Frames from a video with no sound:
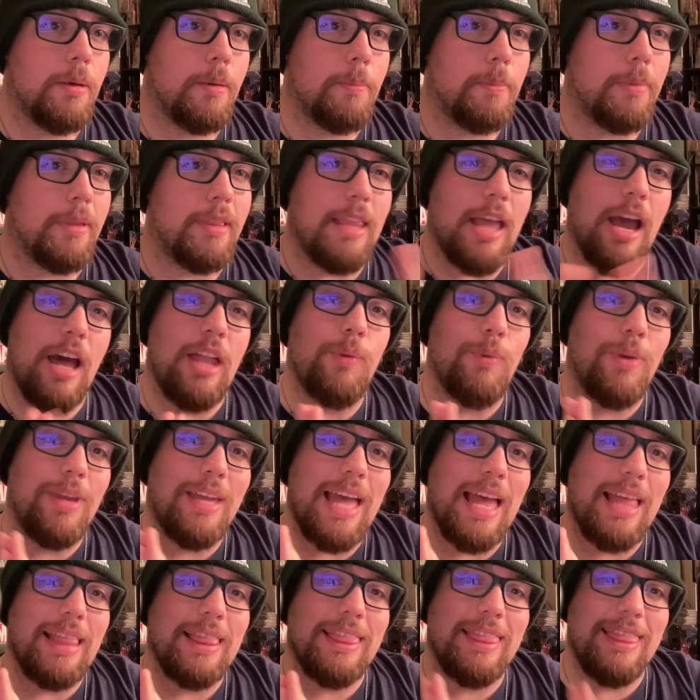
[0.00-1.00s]
But now that we
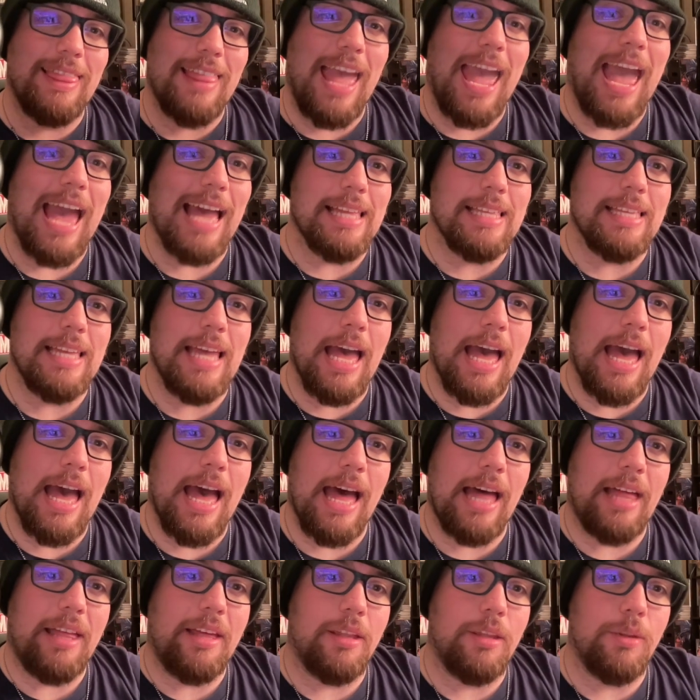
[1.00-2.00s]
got that
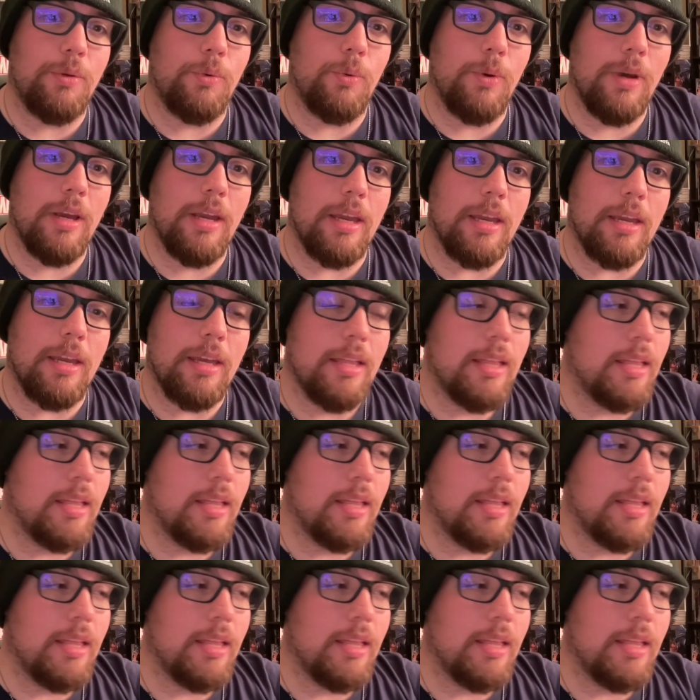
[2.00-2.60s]
out of the way,